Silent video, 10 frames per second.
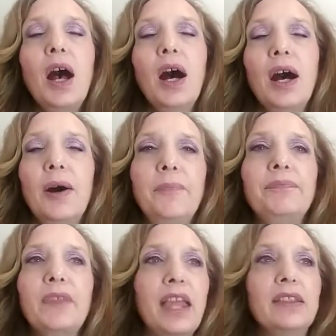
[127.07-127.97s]

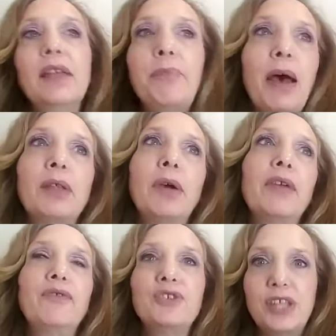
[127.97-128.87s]
Um, and then, by the way,
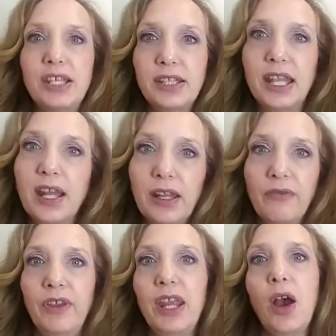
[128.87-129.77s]
if you stay to the end of
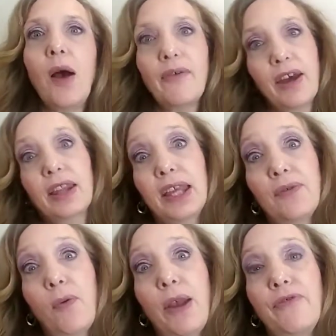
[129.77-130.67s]
the video, I've got a
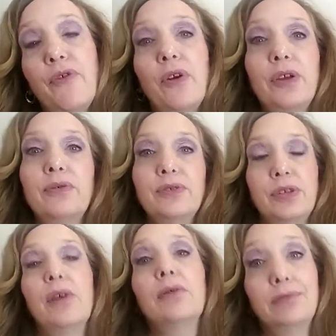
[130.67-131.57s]
giveaway for you,
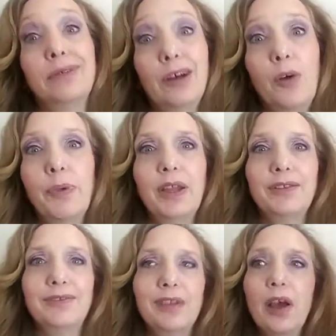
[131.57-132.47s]
so I hope you
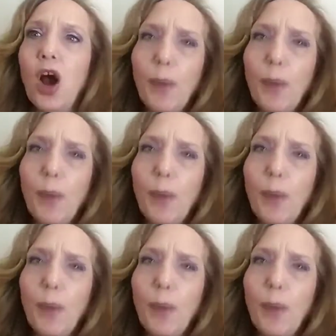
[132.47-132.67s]
can,